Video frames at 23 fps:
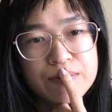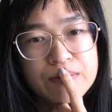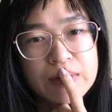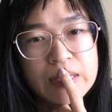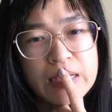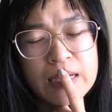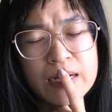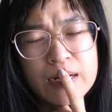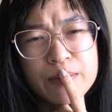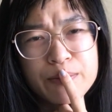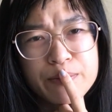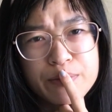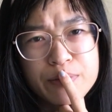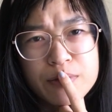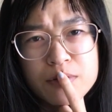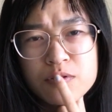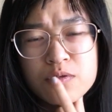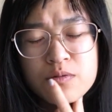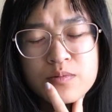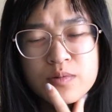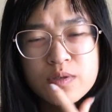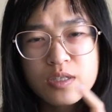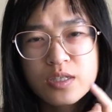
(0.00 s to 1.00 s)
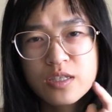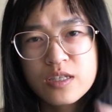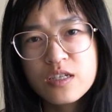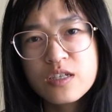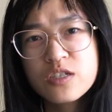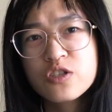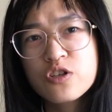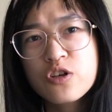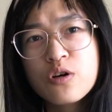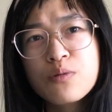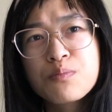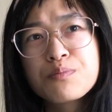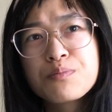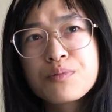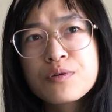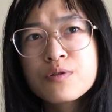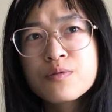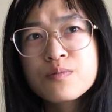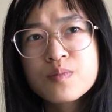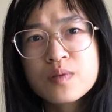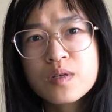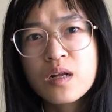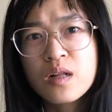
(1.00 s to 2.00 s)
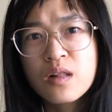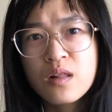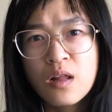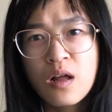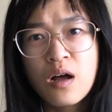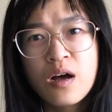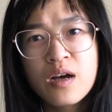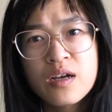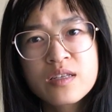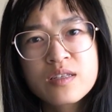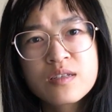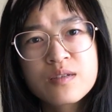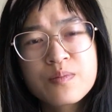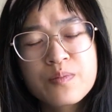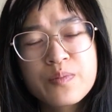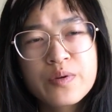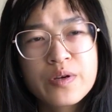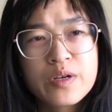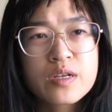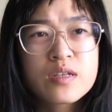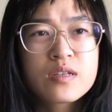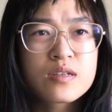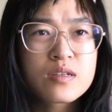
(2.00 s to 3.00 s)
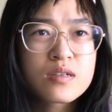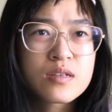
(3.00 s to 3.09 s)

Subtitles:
And it blooms, this yarn blooms a lot, but